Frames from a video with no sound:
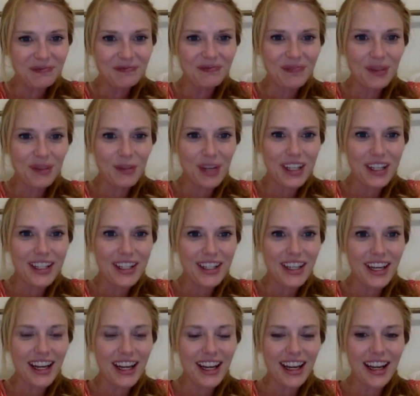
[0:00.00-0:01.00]
we
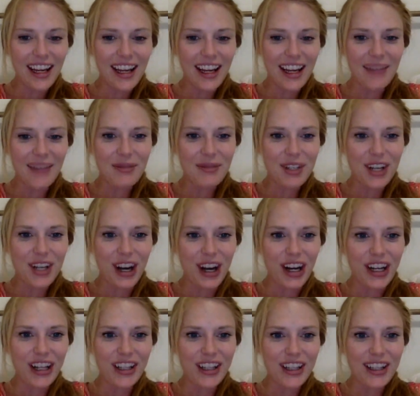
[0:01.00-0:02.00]
see him
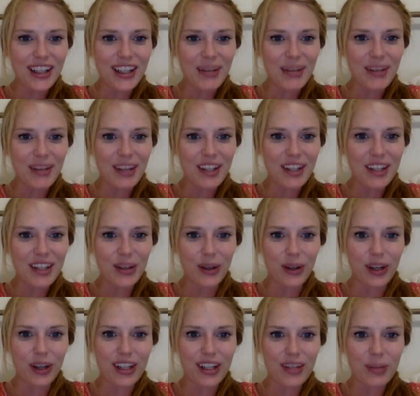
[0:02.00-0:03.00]
sharing some of these
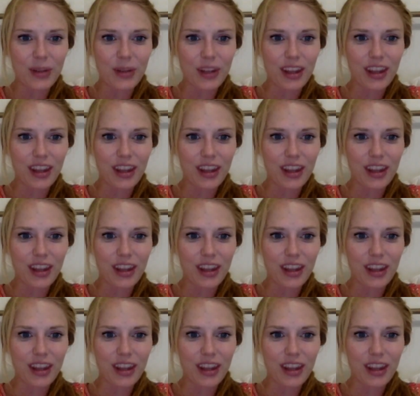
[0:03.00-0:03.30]
stories with